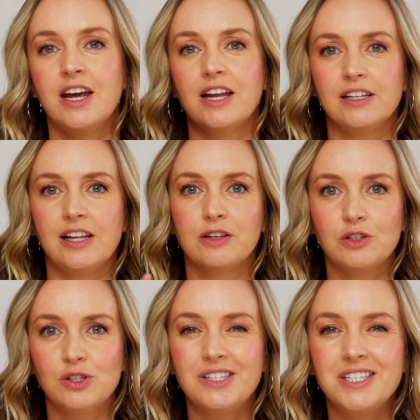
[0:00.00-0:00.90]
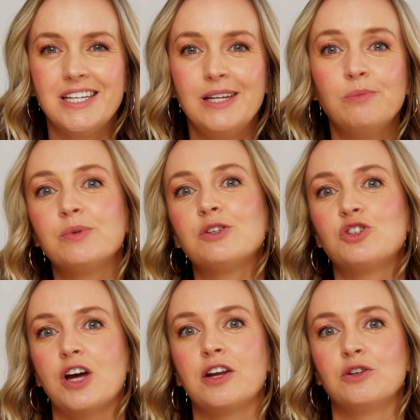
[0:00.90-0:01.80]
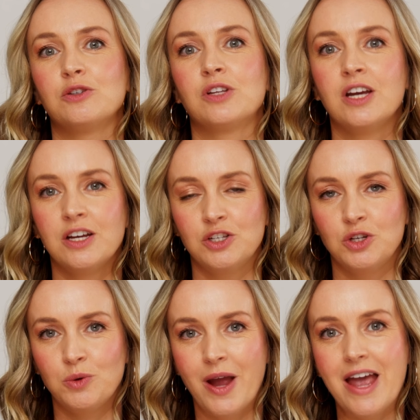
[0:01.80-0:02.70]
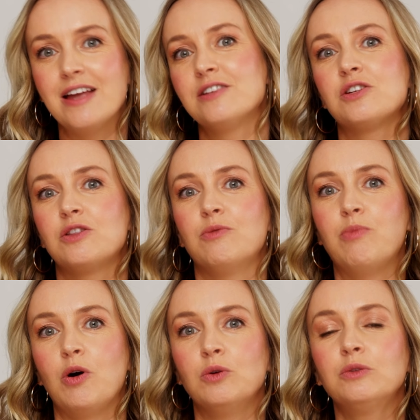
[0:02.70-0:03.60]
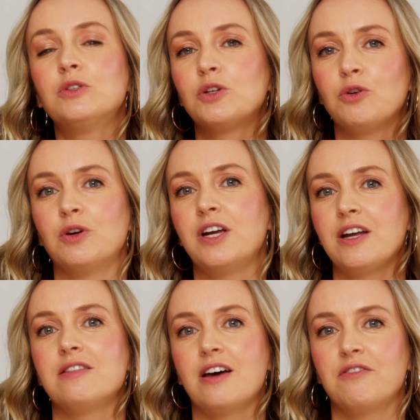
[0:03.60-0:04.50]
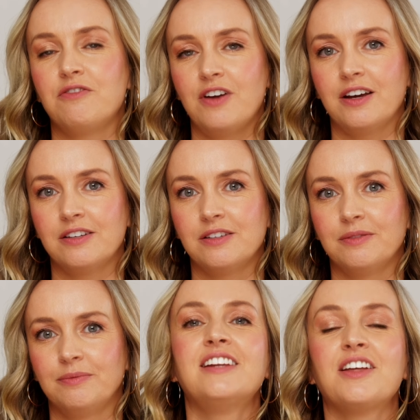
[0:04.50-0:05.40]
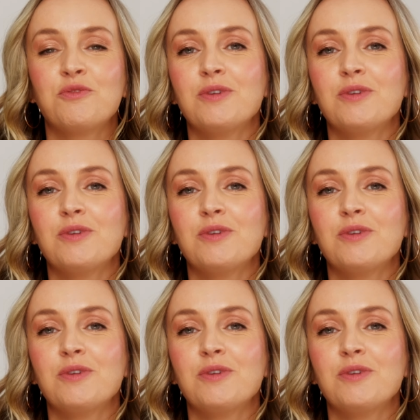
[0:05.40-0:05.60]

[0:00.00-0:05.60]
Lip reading: and allow those deep shadows to enter the bowl to create that effect. Now, the